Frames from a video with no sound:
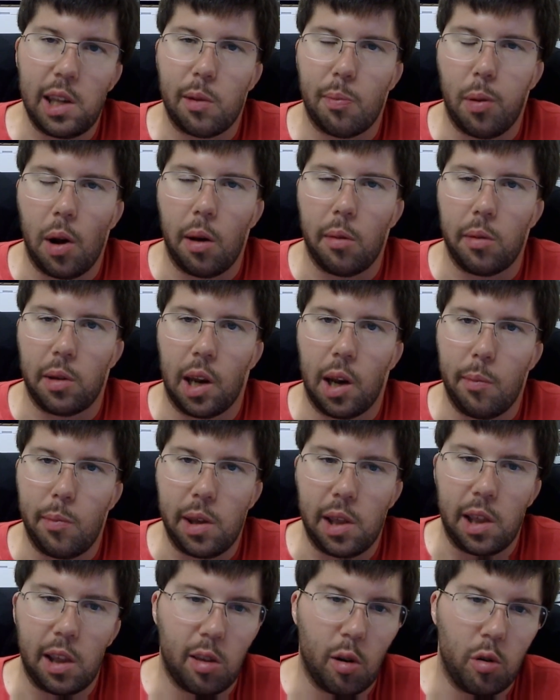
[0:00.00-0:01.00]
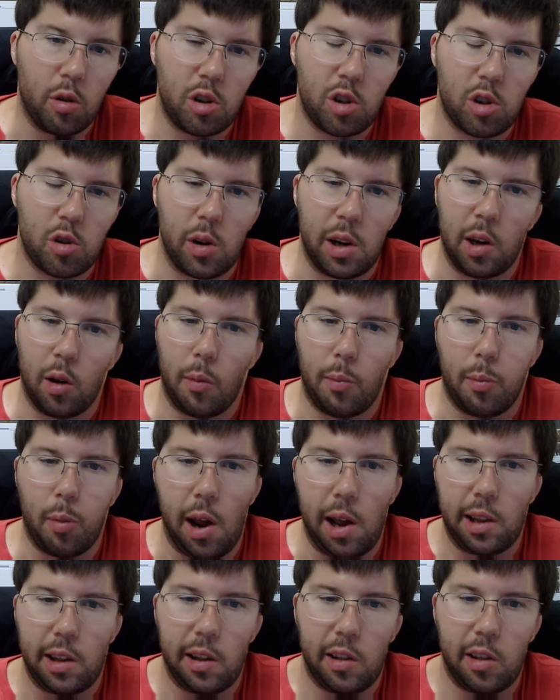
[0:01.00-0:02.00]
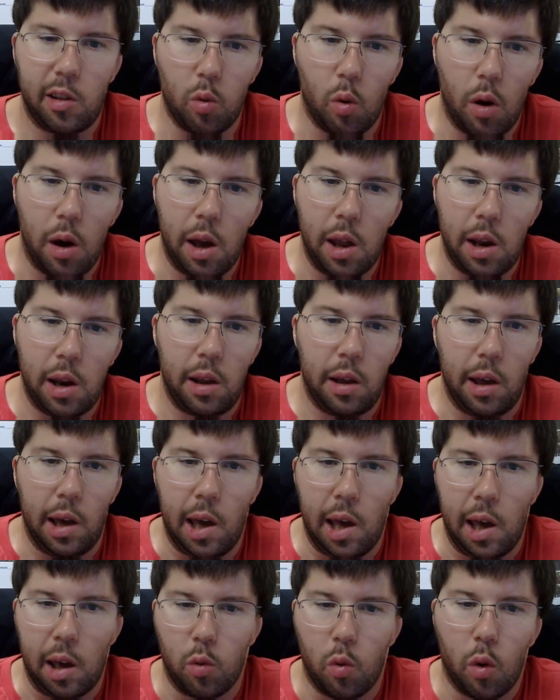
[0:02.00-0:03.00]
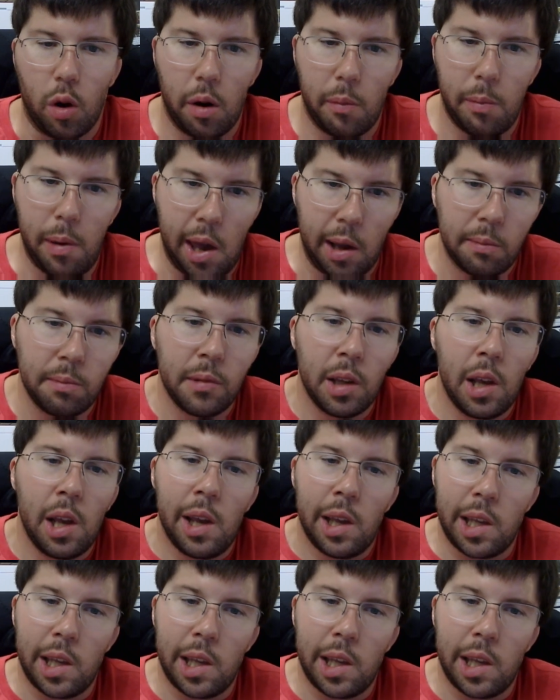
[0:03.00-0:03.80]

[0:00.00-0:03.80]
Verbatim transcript: He's probably going to be the third string or practice squad quarterback.